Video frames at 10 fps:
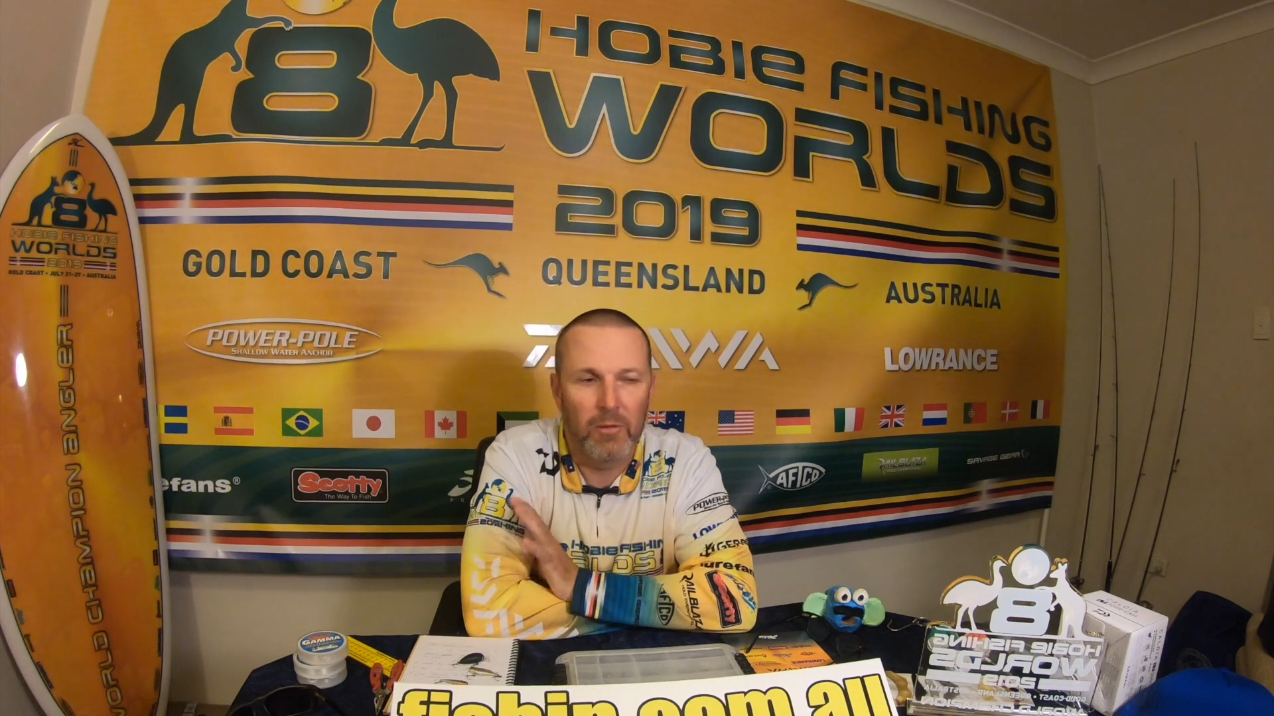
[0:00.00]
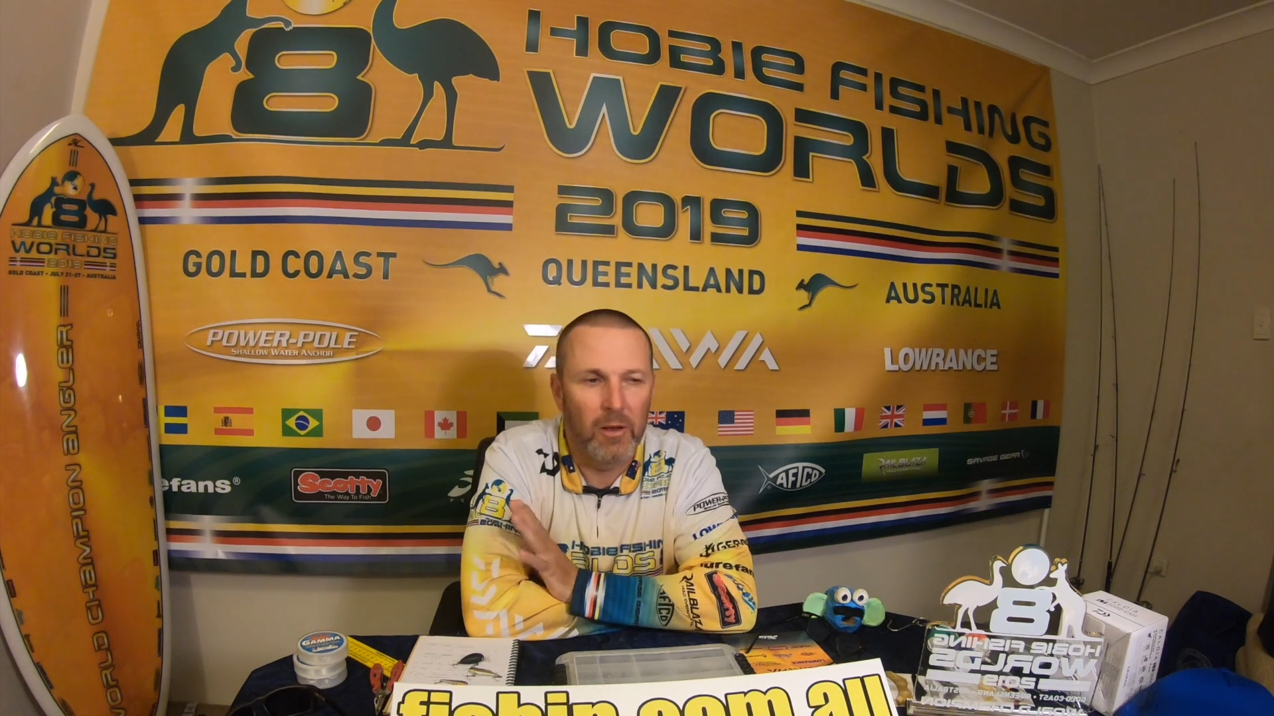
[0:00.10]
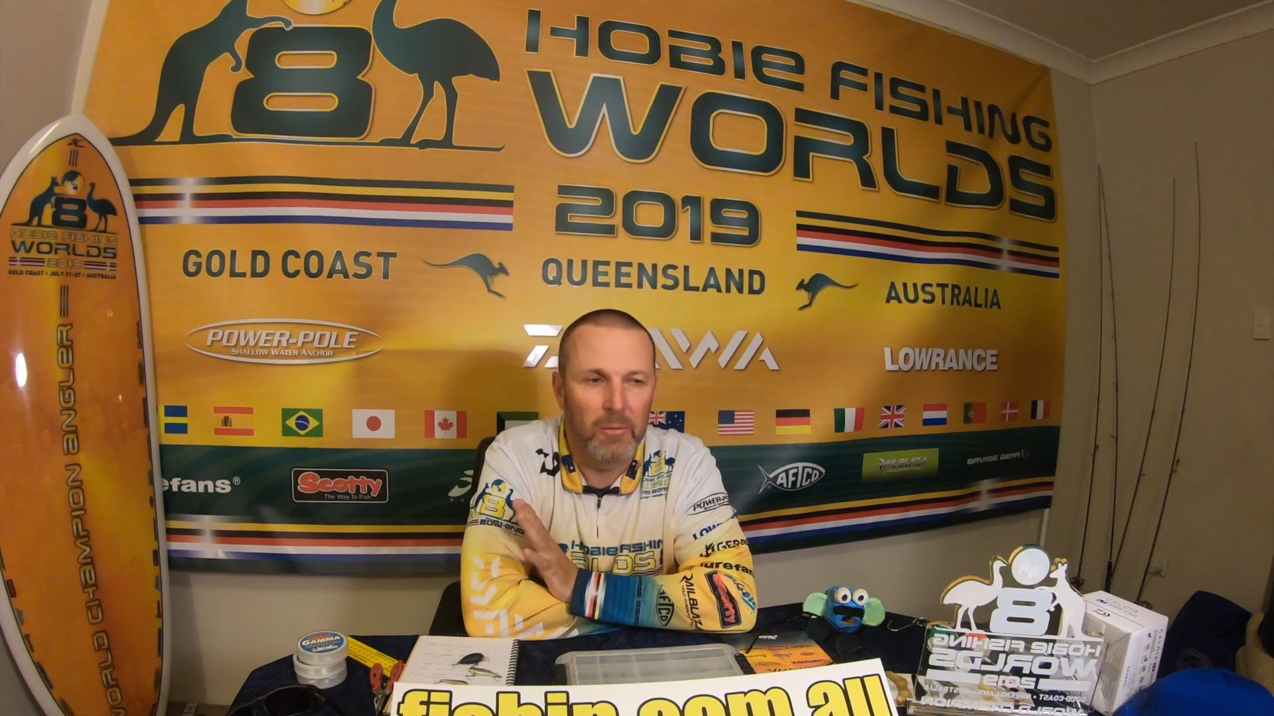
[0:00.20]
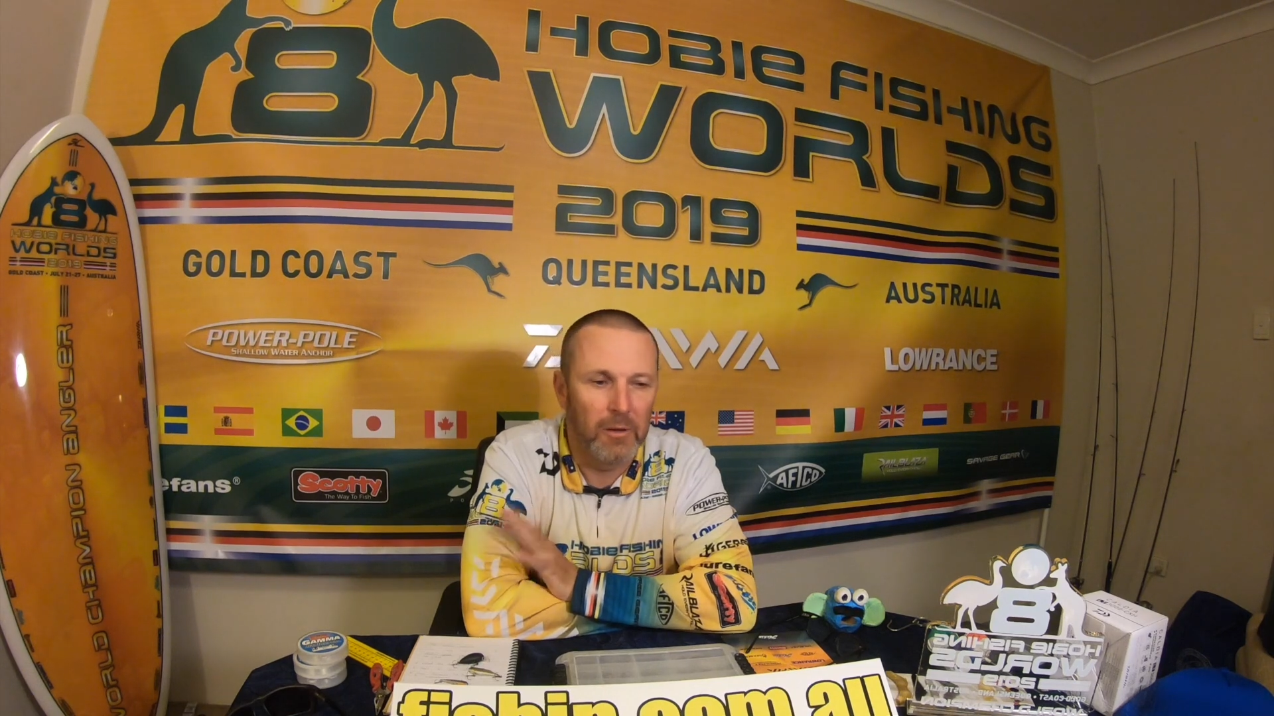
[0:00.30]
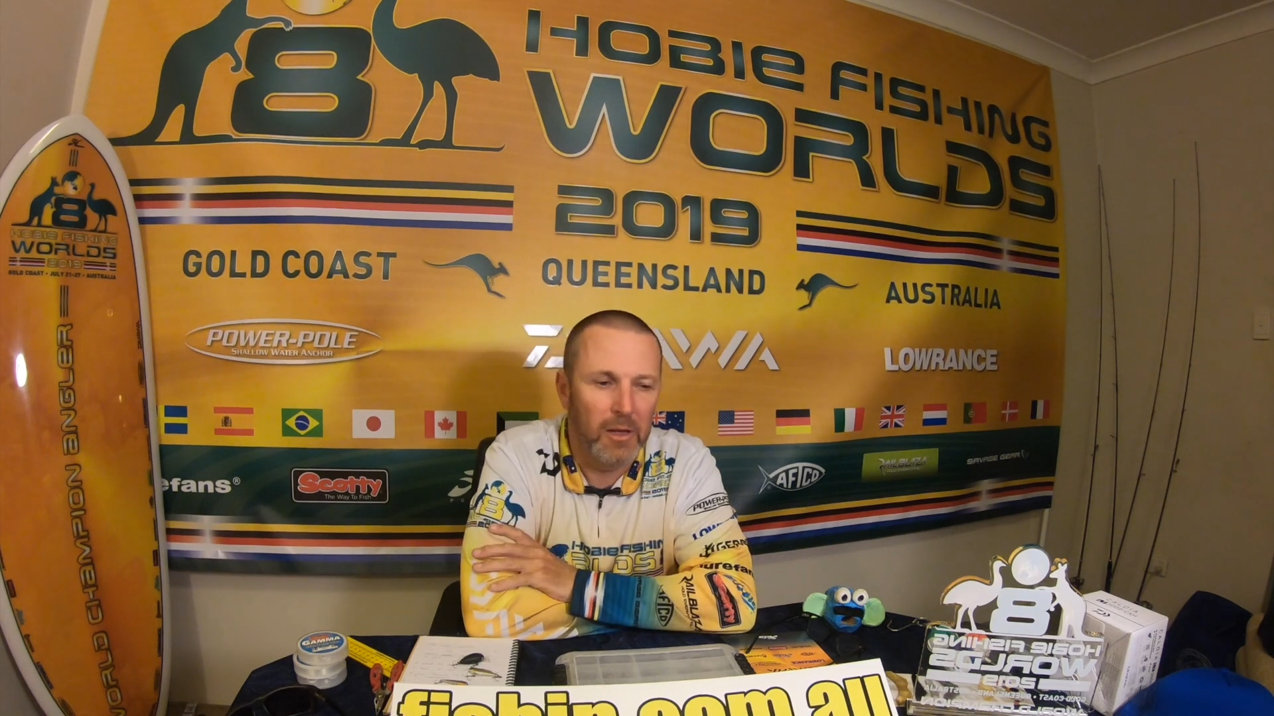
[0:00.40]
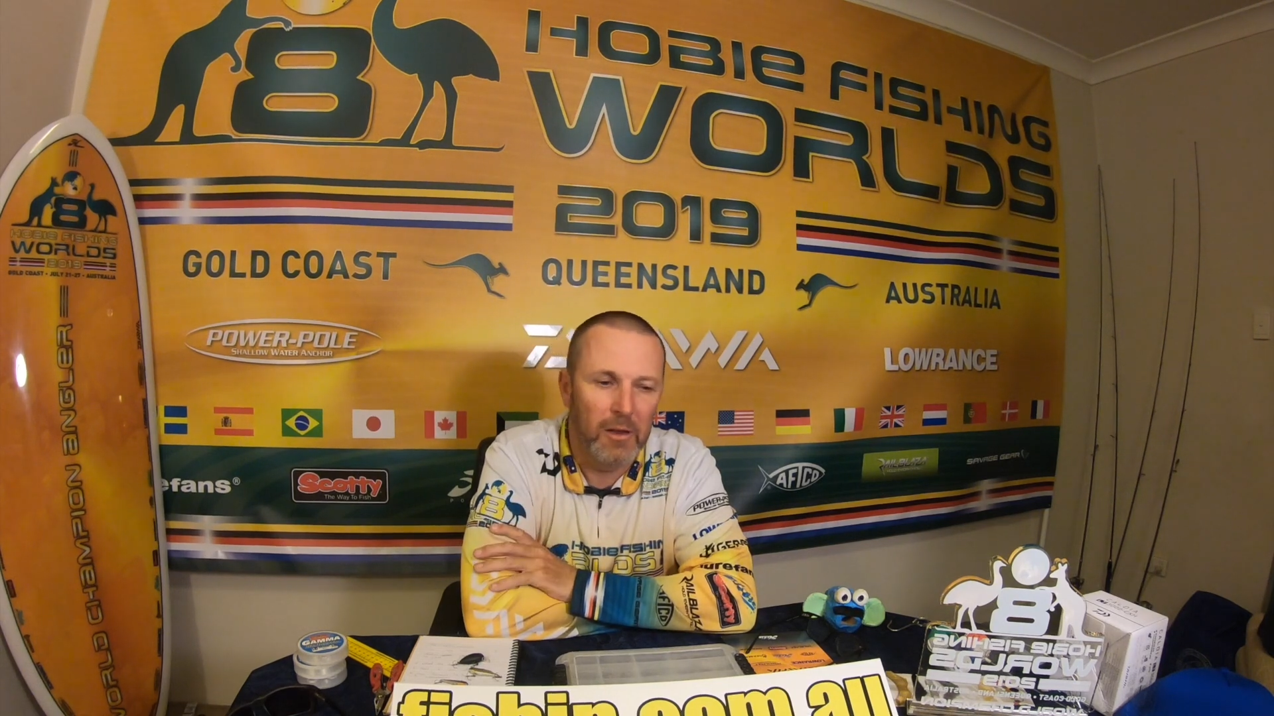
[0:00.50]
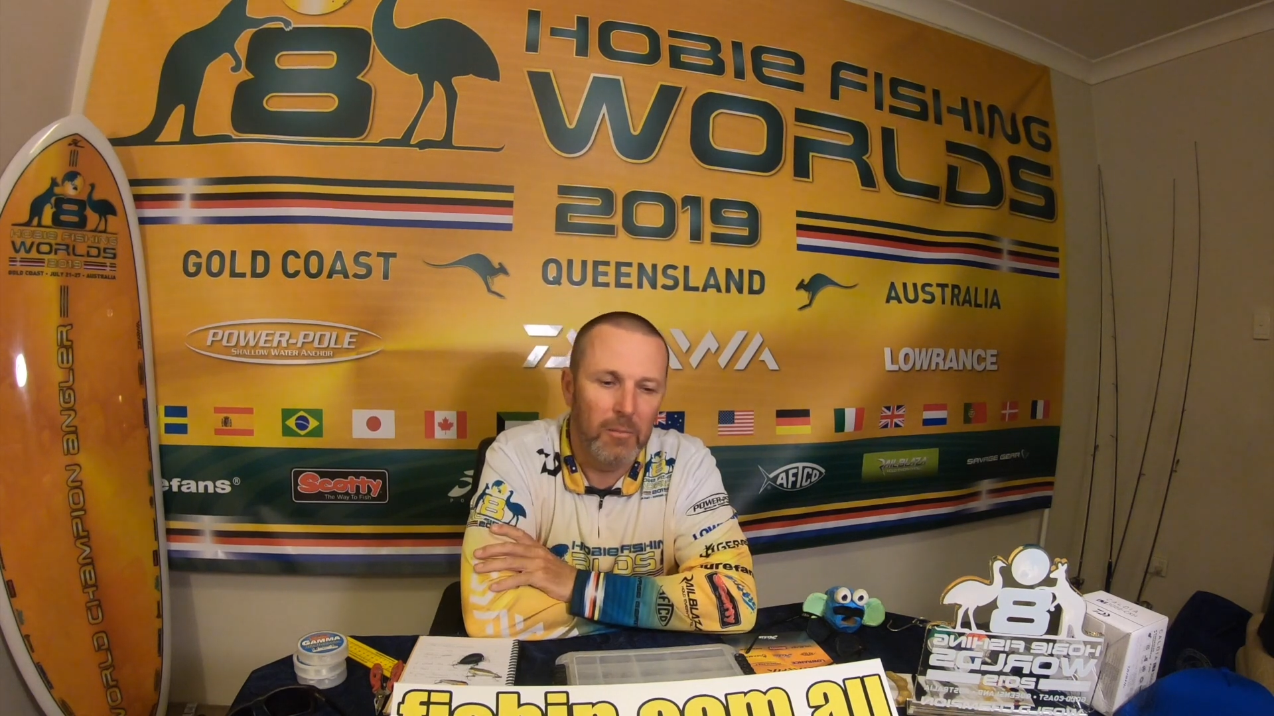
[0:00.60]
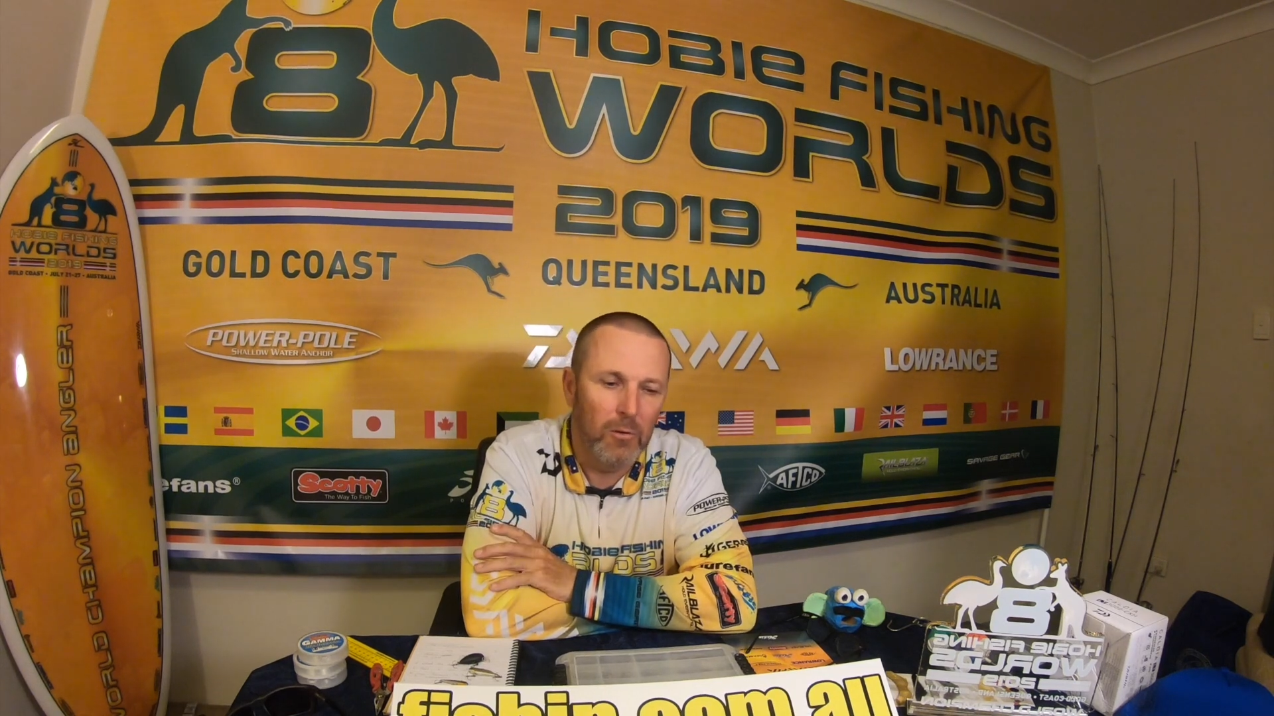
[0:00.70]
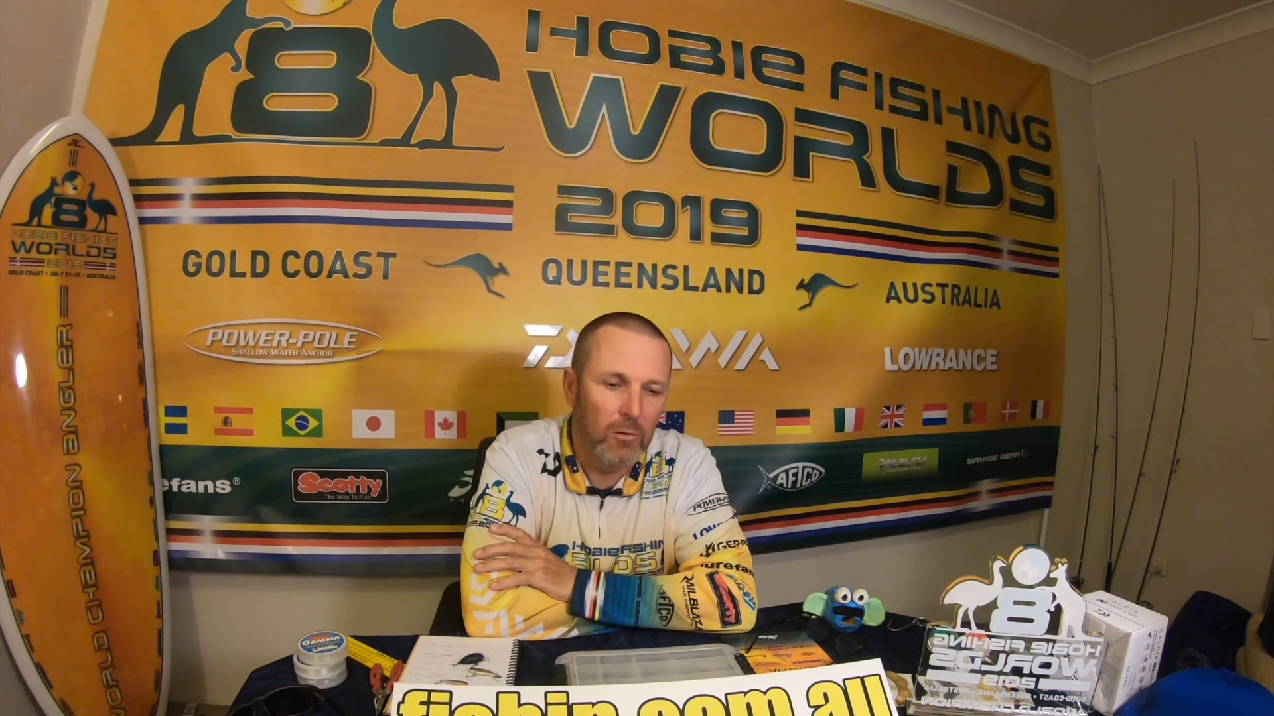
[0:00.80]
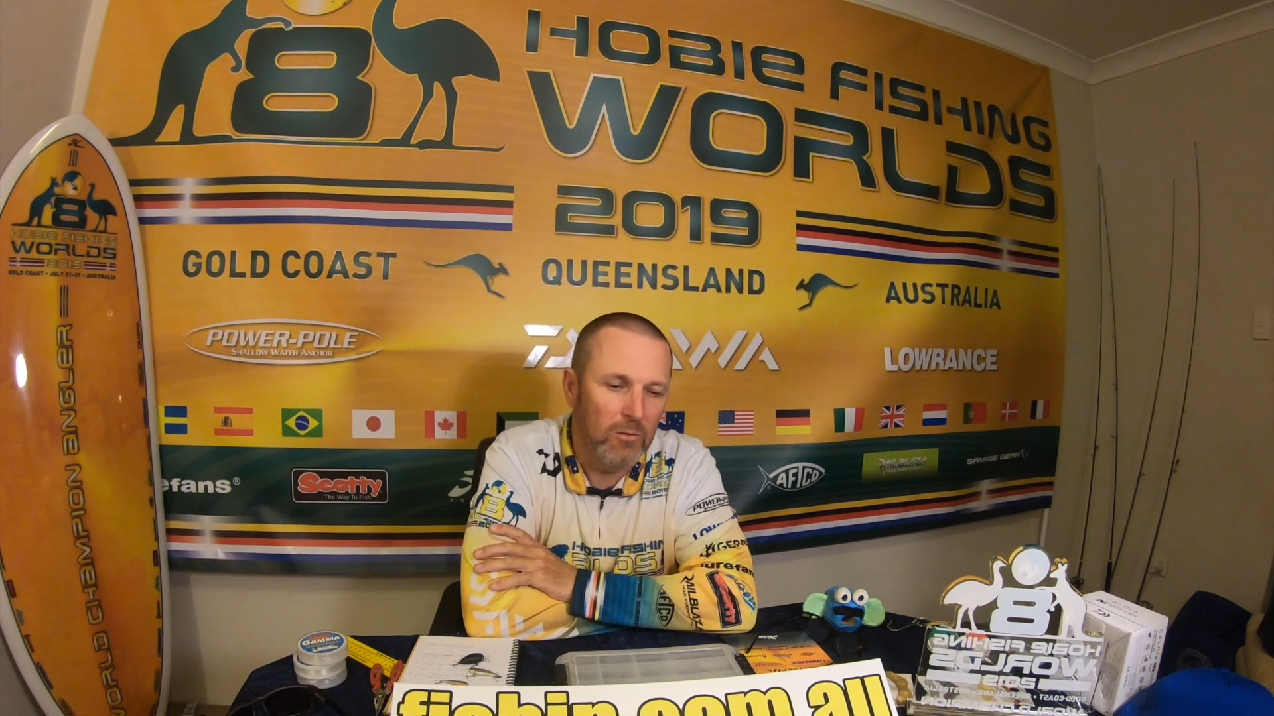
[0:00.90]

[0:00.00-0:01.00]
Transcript: I hope I get them all.